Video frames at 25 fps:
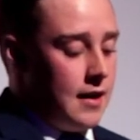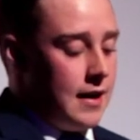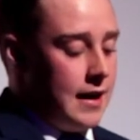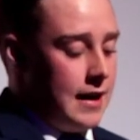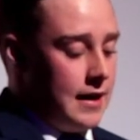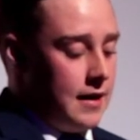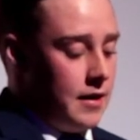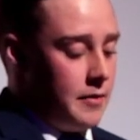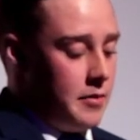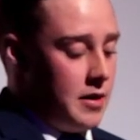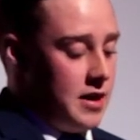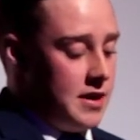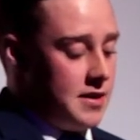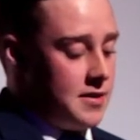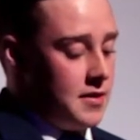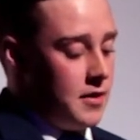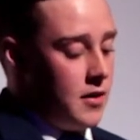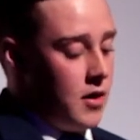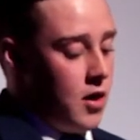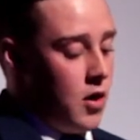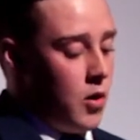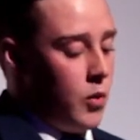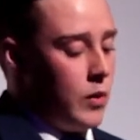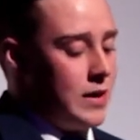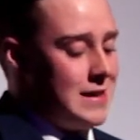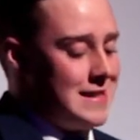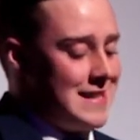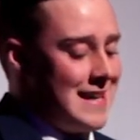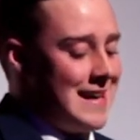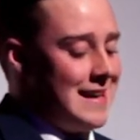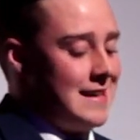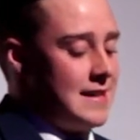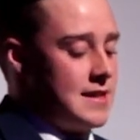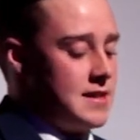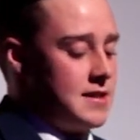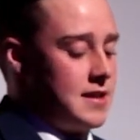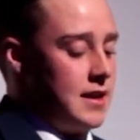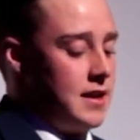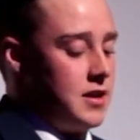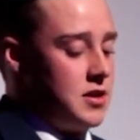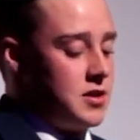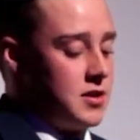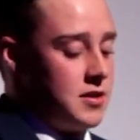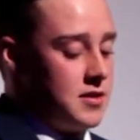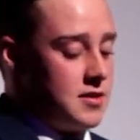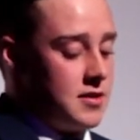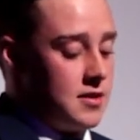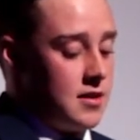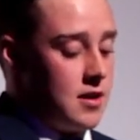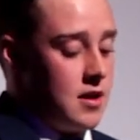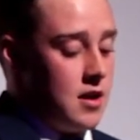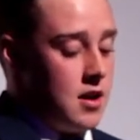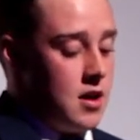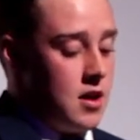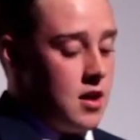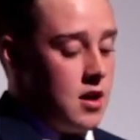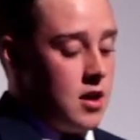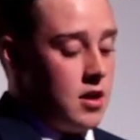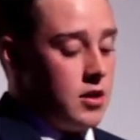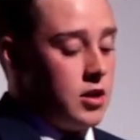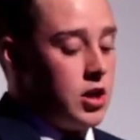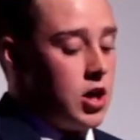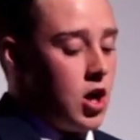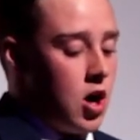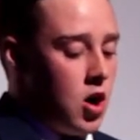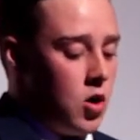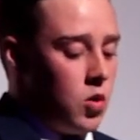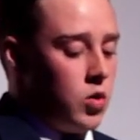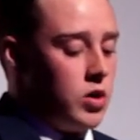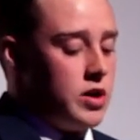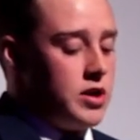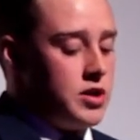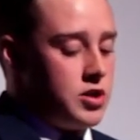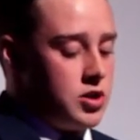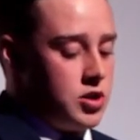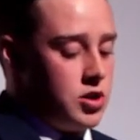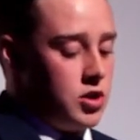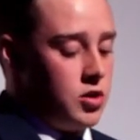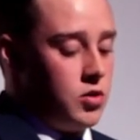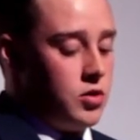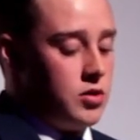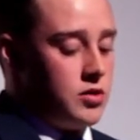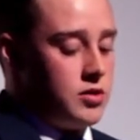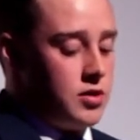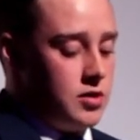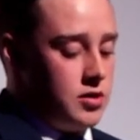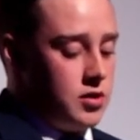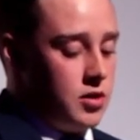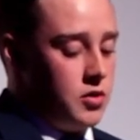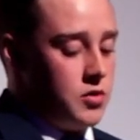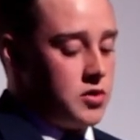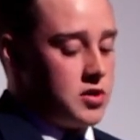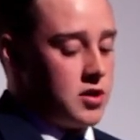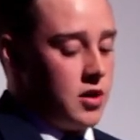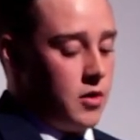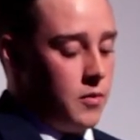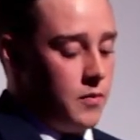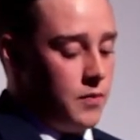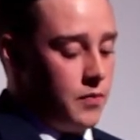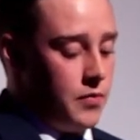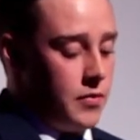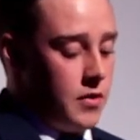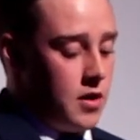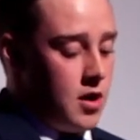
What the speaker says: in Liberties with 10 distinctions, the only student to do so.